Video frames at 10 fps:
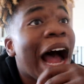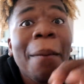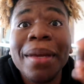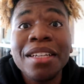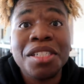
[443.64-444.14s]

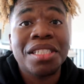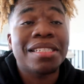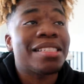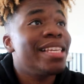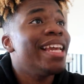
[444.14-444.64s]
I'm
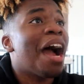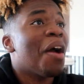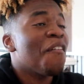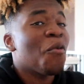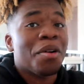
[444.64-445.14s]
interested to see
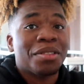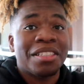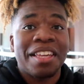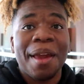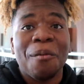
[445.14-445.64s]
how everyone
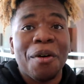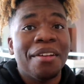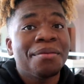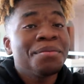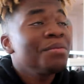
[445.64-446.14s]
else's game
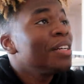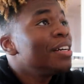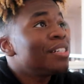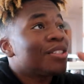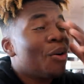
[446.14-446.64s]
went.
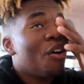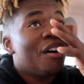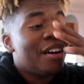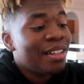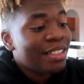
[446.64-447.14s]
So,
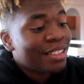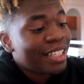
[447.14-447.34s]
uh,